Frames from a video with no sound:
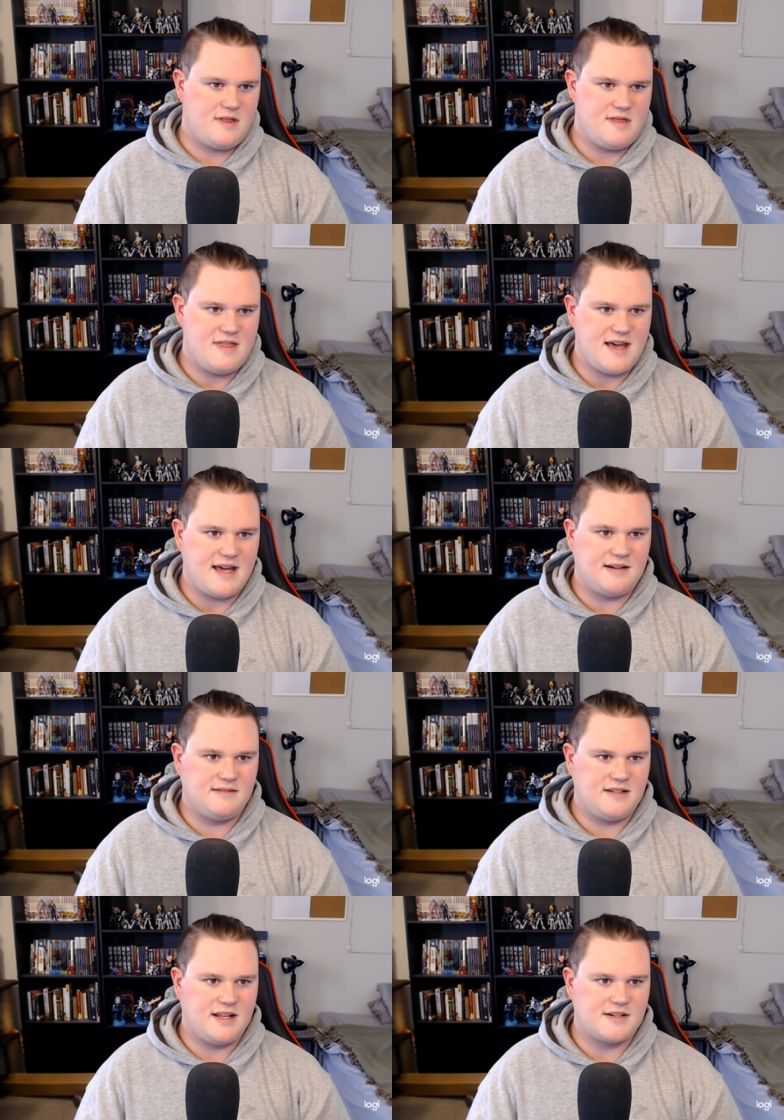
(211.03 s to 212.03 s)
that
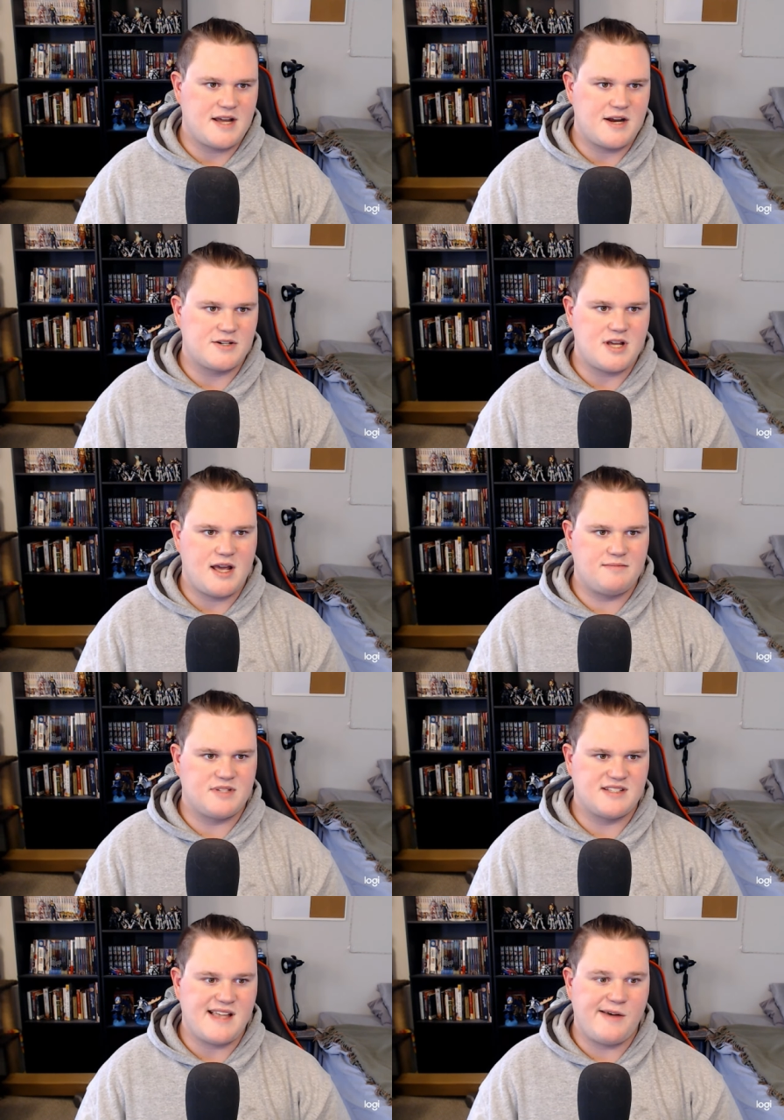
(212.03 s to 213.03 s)
the entire time,
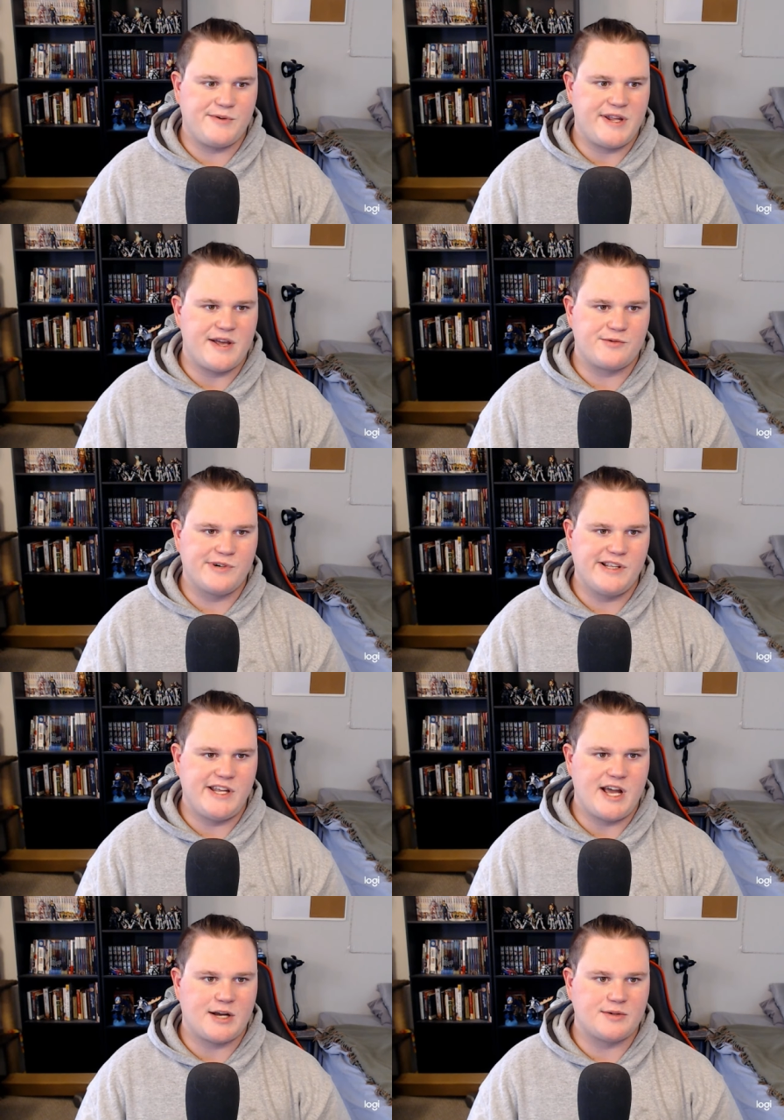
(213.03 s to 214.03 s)
because that would get really
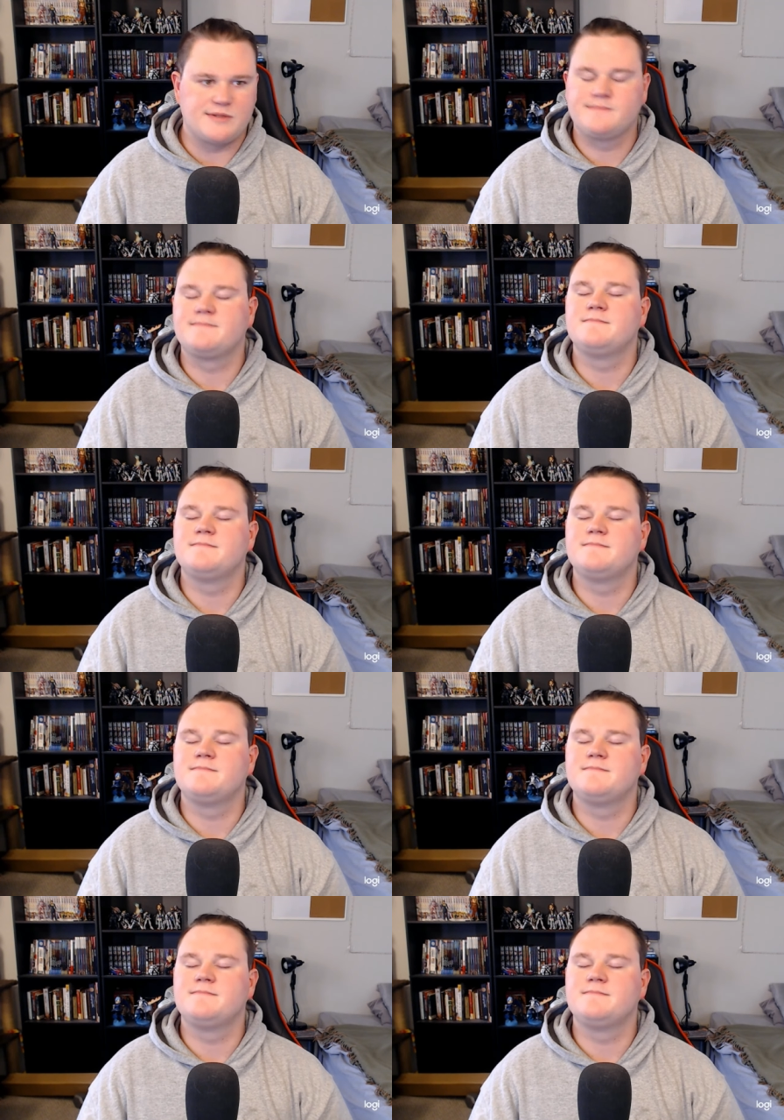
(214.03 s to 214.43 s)
awkward.